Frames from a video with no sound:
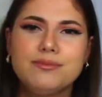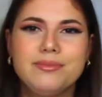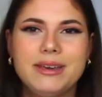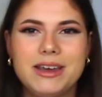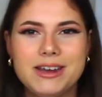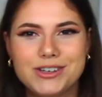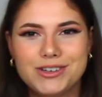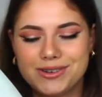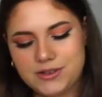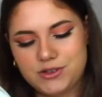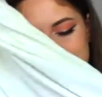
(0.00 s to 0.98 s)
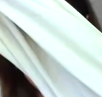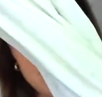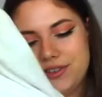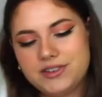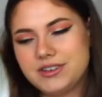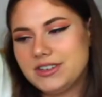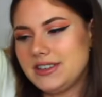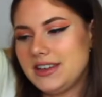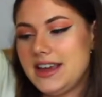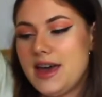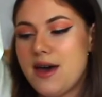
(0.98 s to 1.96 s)
beige trousers.
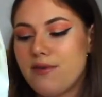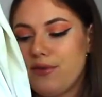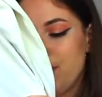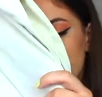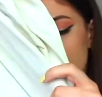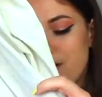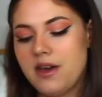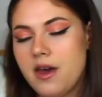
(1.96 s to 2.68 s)
They have a